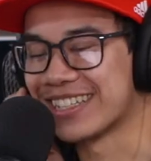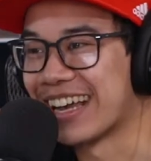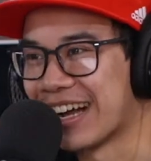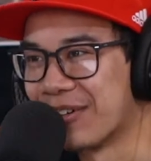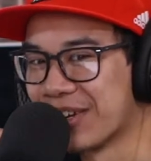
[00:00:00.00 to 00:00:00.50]

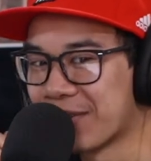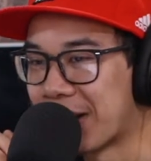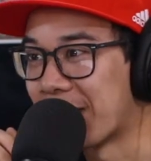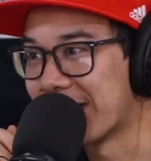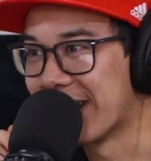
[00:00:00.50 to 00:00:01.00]
Zach. I want to cry
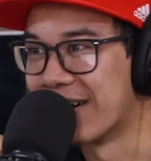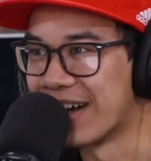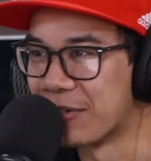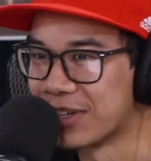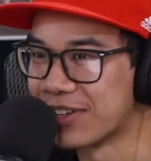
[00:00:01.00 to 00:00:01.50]
right now.
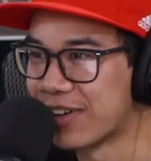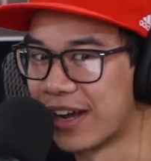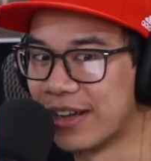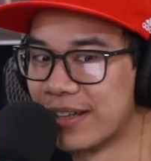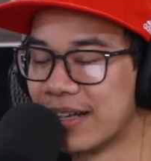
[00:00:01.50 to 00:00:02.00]
I want to
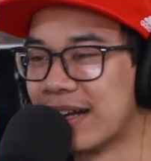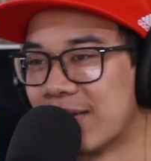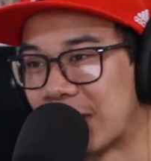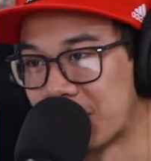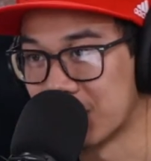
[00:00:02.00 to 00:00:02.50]
cry.
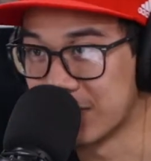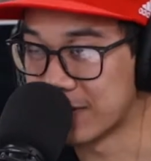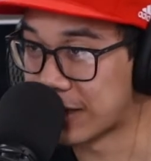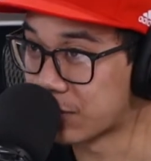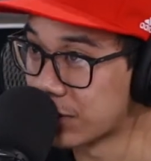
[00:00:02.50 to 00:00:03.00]
Like
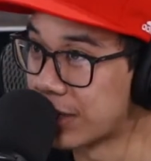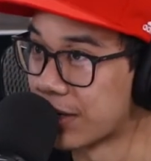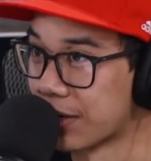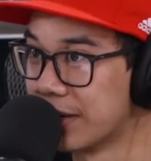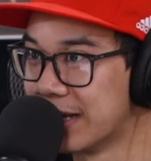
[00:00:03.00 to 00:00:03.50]
really
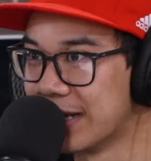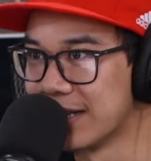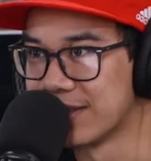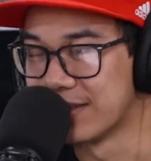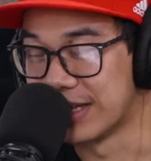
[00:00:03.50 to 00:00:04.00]
hard.
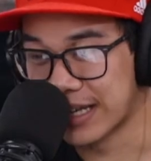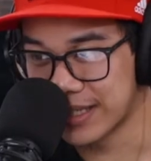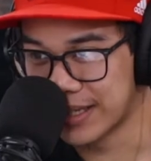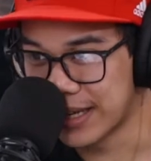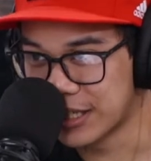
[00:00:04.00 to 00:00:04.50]
The
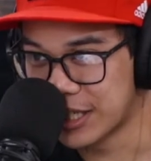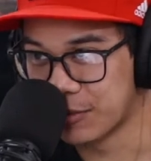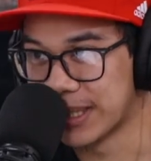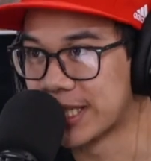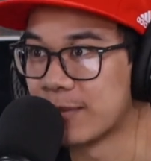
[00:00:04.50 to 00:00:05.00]
next day she
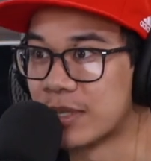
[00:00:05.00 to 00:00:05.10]
wakes up